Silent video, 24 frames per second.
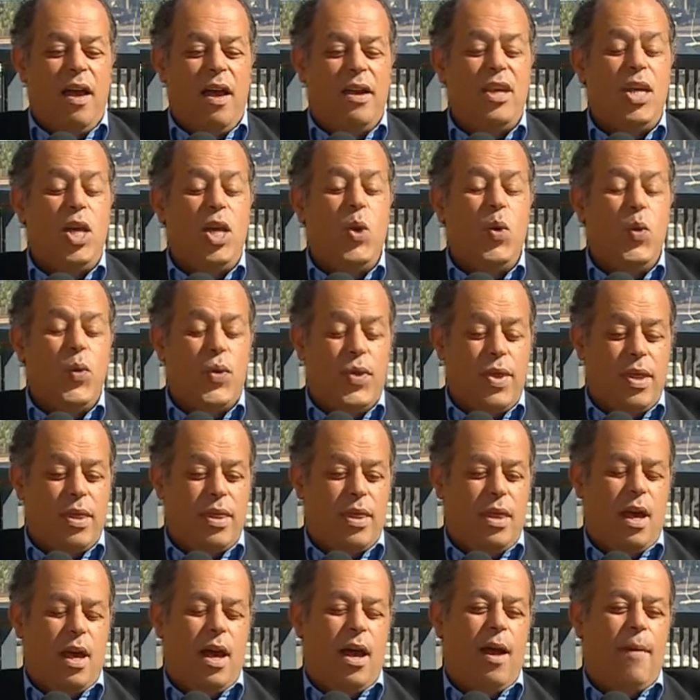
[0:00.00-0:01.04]

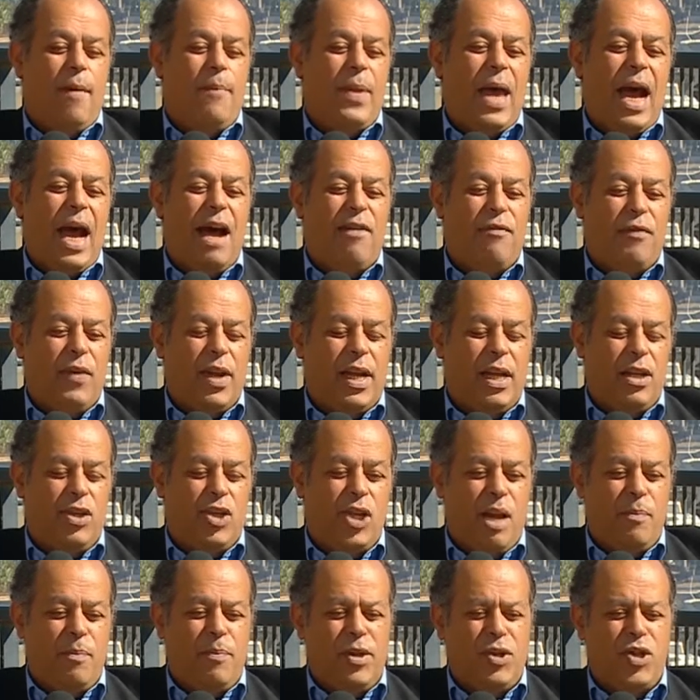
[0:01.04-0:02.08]
youth African
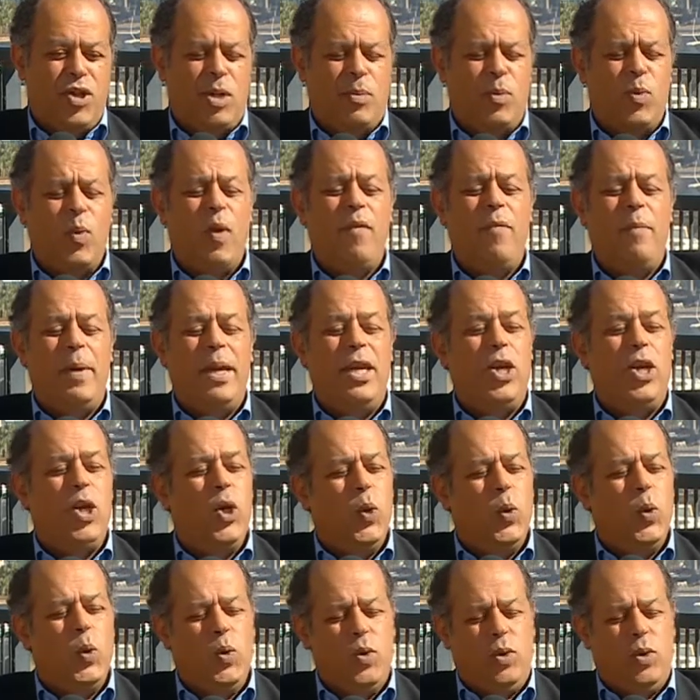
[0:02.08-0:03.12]
championships. We've been
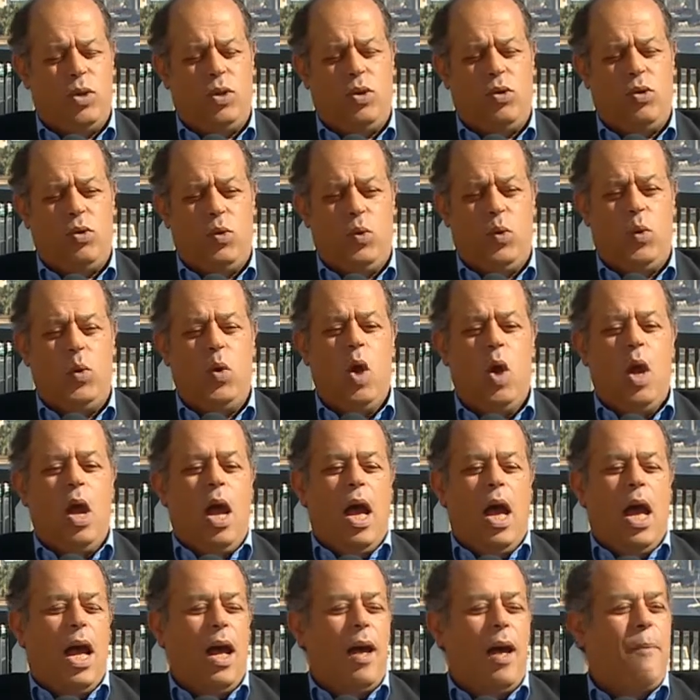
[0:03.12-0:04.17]
used to
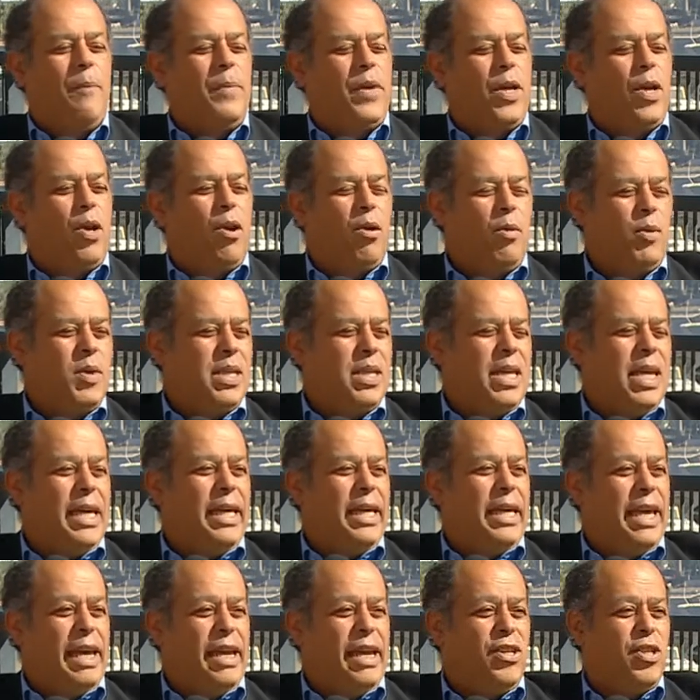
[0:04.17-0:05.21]

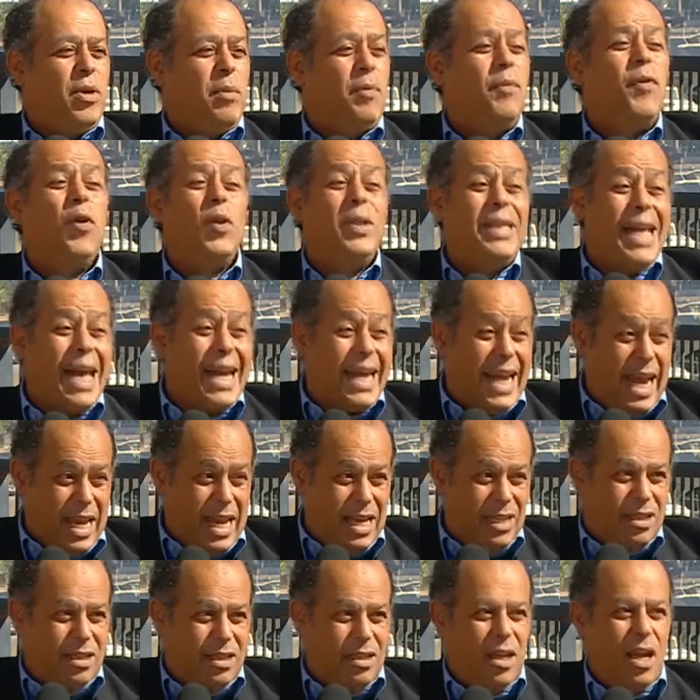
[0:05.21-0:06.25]
seeing Egypt for
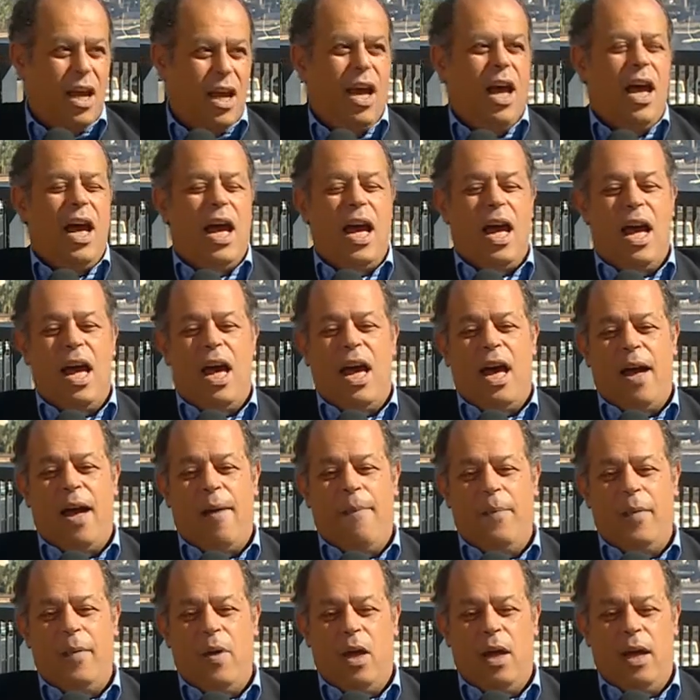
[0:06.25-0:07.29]
decades
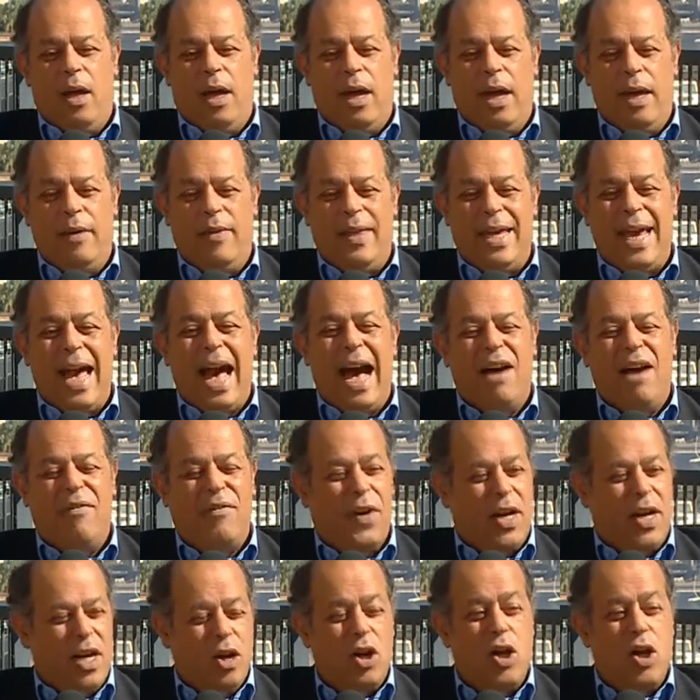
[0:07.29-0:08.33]
in the
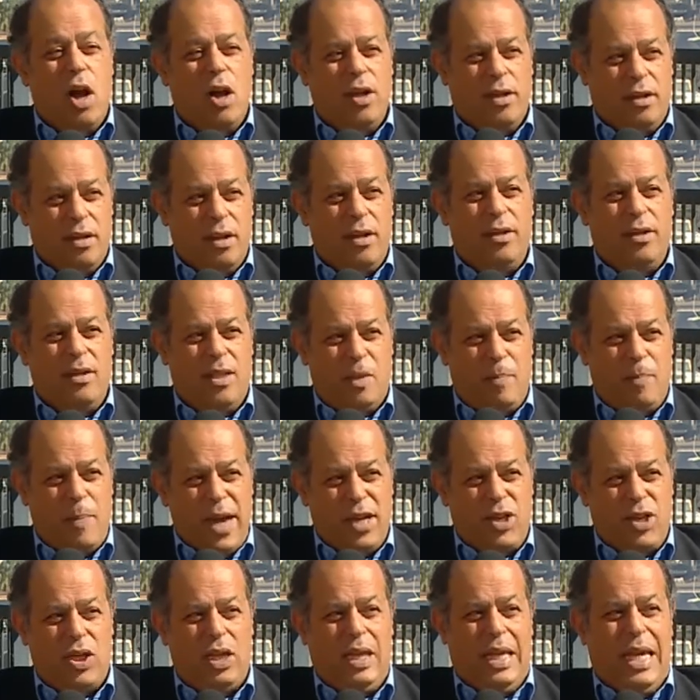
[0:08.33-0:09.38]
African continent,
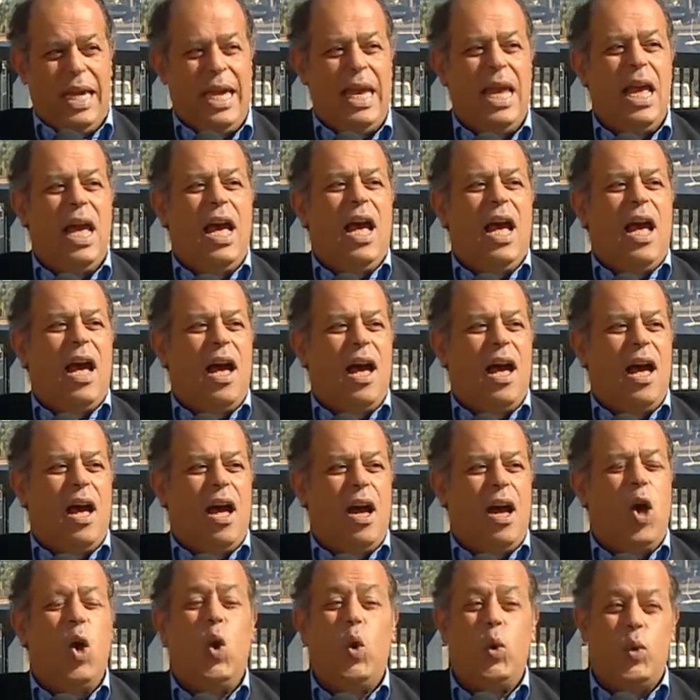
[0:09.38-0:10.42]
especially
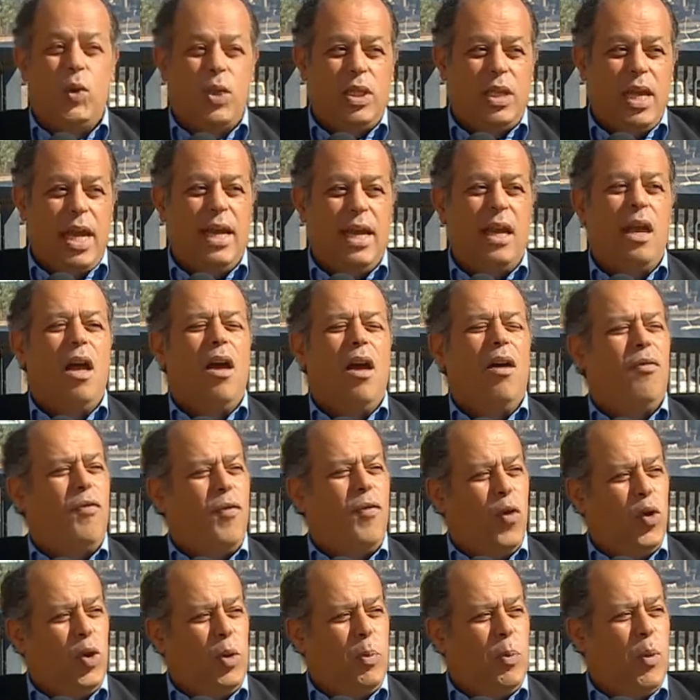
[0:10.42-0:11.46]
hosting
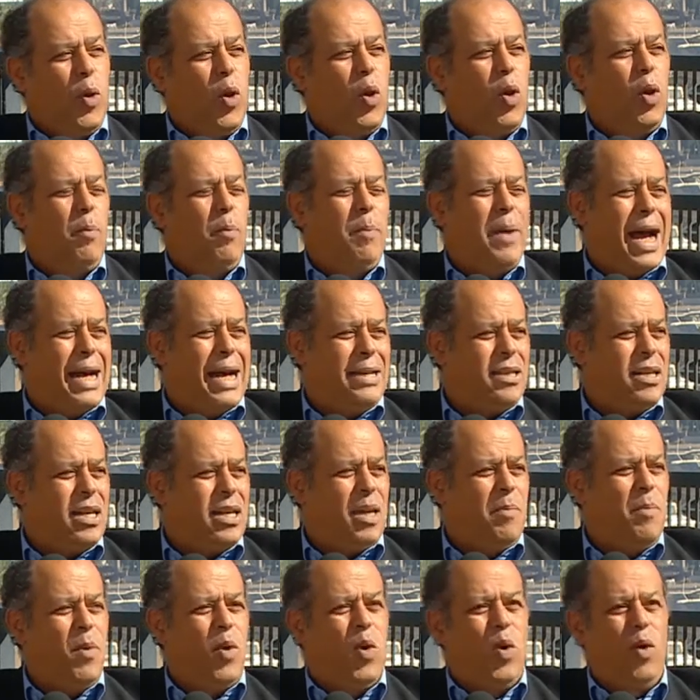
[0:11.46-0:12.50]
football,
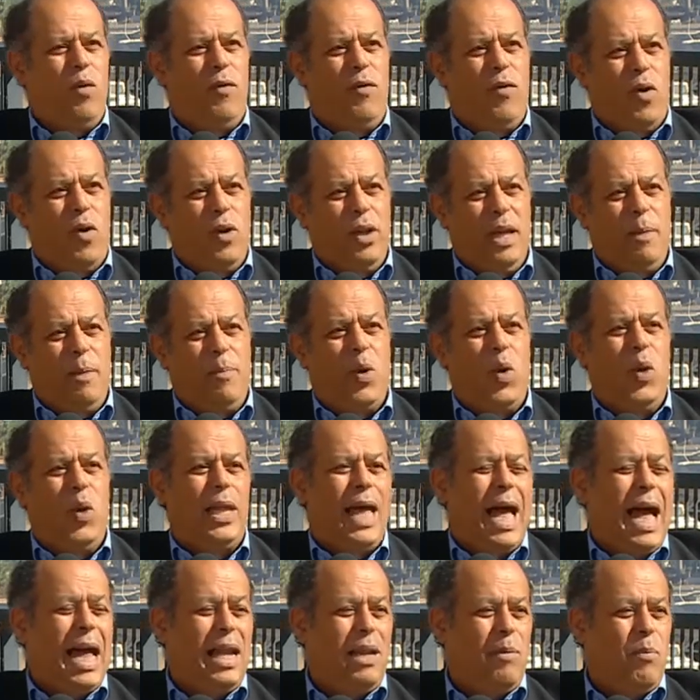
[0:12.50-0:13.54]
basketball, volleyball,
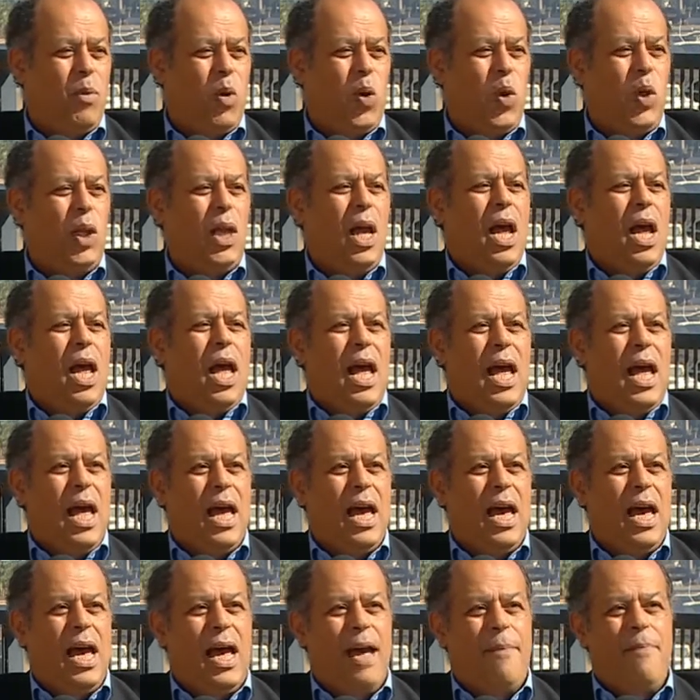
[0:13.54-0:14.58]
handball,
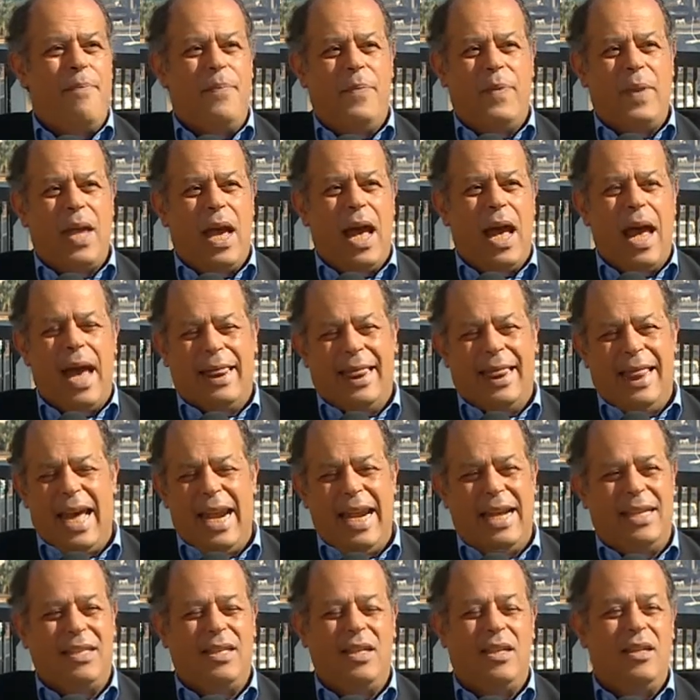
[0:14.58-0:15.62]

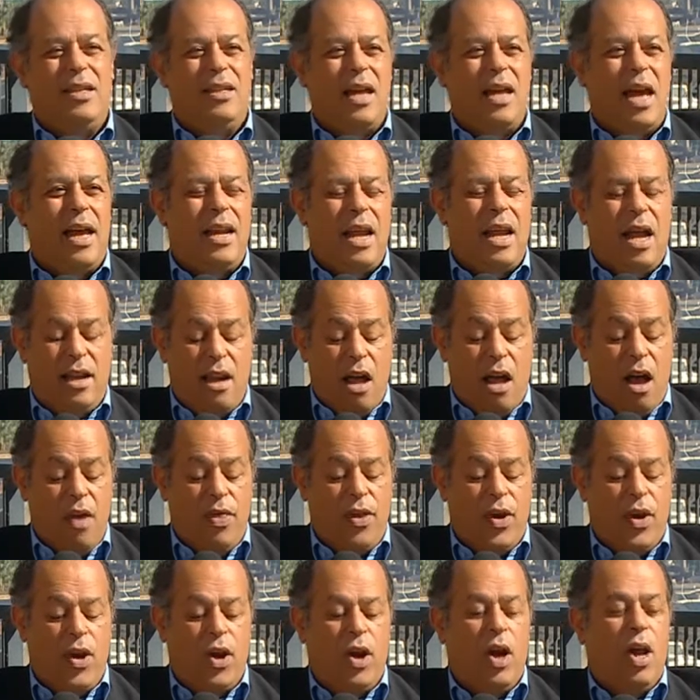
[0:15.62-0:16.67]
athletics, and
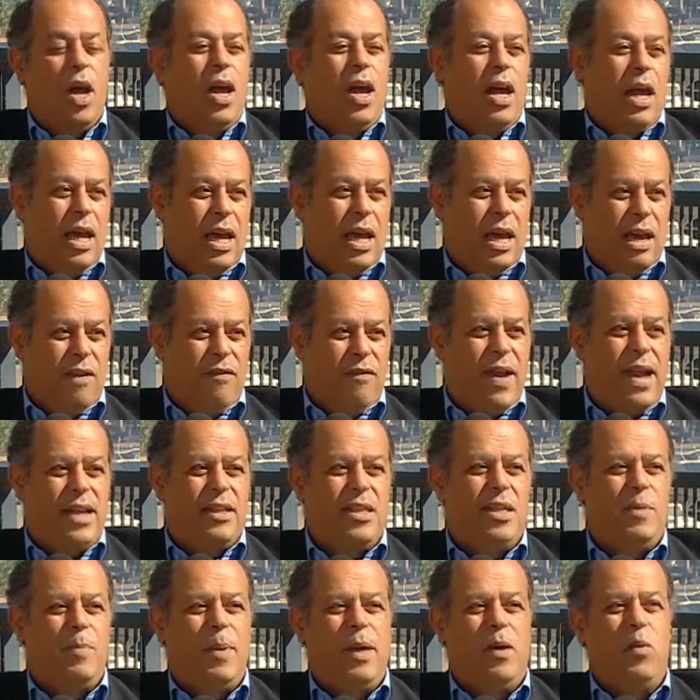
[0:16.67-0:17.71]
other
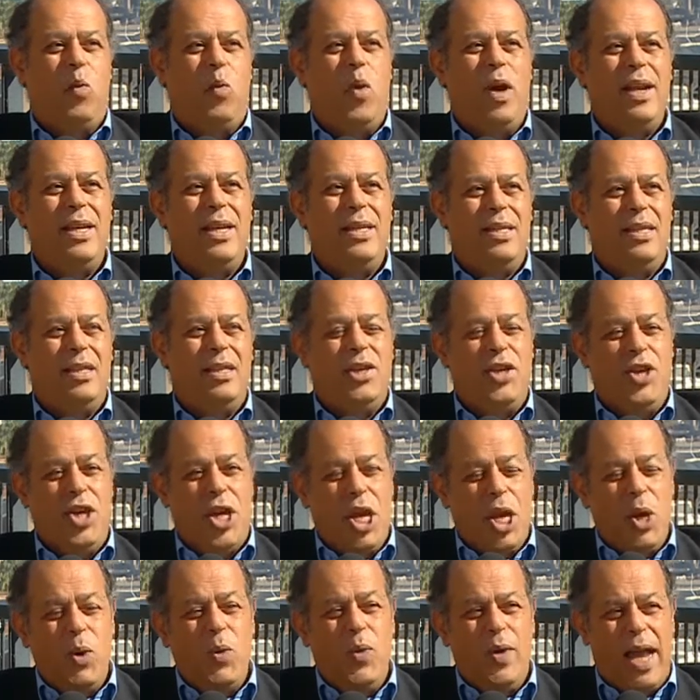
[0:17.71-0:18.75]
events. But what is
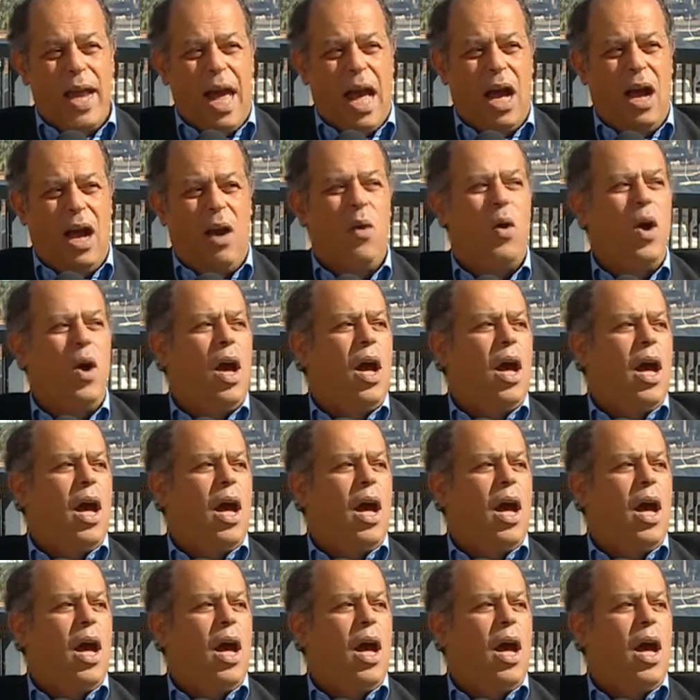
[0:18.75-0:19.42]
new now